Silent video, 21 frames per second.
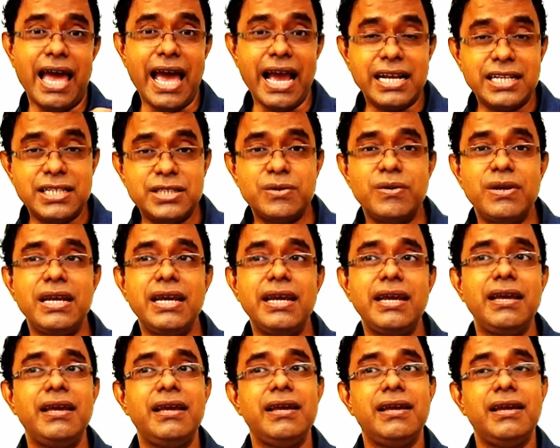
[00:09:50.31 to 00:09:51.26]

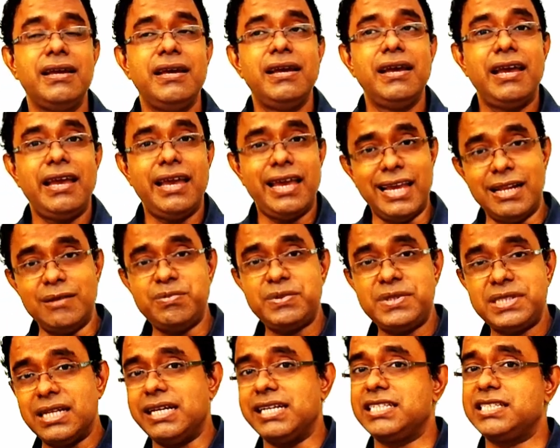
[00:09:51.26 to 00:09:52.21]
actually
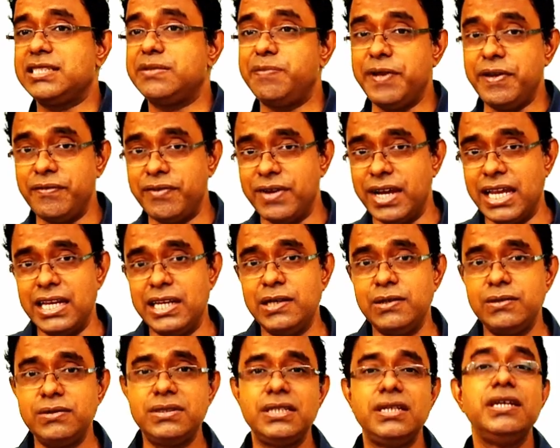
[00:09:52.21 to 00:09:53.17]
helps the XP
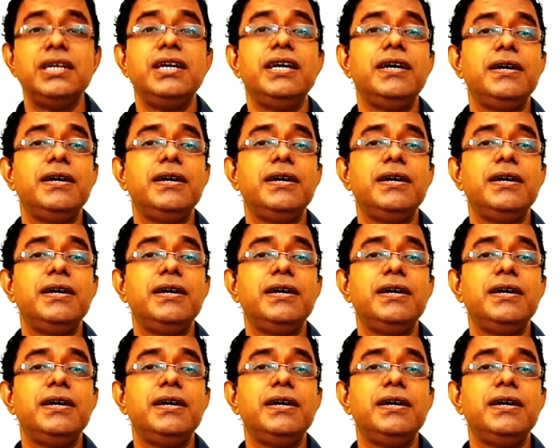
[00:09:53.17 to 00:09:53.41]
values,